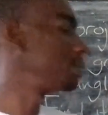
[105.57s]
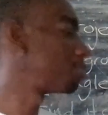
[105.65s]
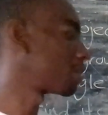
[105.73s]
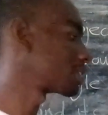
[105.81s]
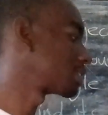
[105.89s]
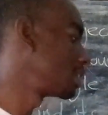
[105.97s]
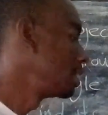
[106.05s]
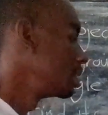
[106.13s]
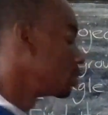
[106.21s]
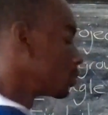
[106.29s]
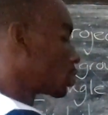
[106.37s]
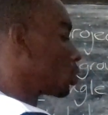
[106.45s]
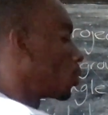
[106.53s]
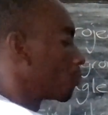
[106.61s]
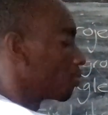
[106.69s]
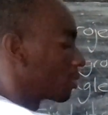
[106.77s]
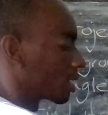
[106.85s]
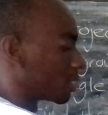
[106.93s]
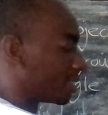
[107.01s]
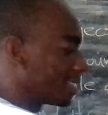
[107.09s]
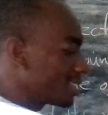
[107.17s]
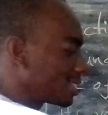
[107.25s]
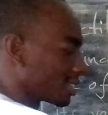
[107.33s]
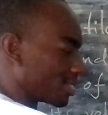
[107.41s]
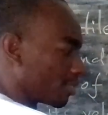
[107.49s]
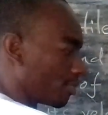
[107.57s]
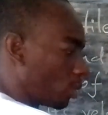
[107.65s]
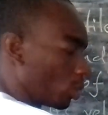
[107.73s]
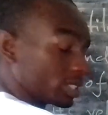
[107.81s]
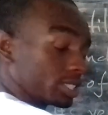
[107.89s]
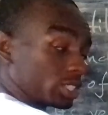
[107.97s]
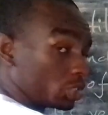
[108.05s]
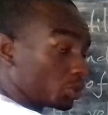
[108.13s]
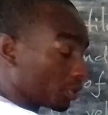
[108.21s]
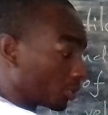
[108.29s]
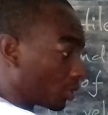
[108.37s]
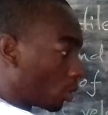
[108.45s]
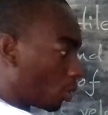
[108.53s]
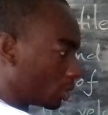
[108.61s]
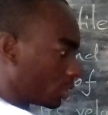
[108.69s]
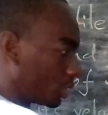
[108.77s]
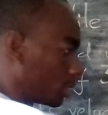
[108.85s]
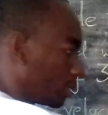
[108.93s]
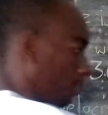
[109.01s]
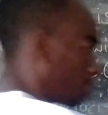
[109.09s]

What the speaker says: impact. So this is the velocity during the launch.